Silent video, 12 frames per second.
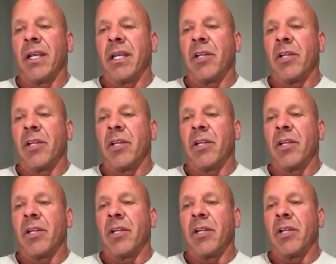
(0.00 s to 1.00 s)

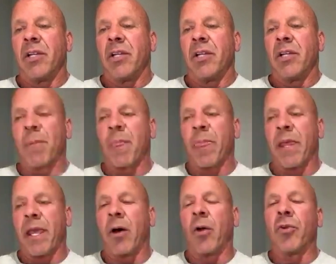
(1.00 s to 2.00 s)
Additionally, when you've got
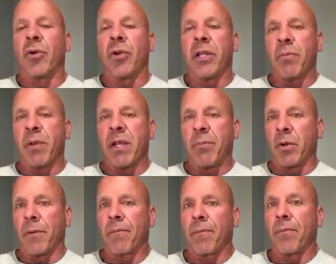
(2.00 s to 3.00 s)
elderly people
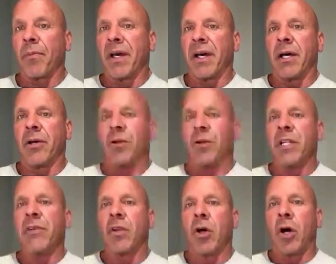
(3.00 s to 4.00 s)
who live
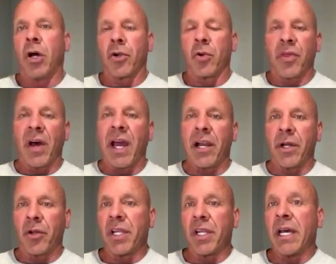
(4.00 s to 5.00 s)
longer with higher
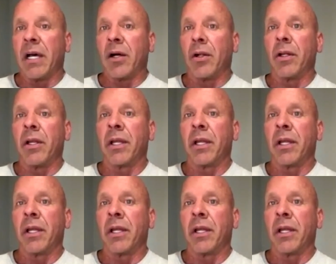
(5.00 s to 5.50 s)
LDL,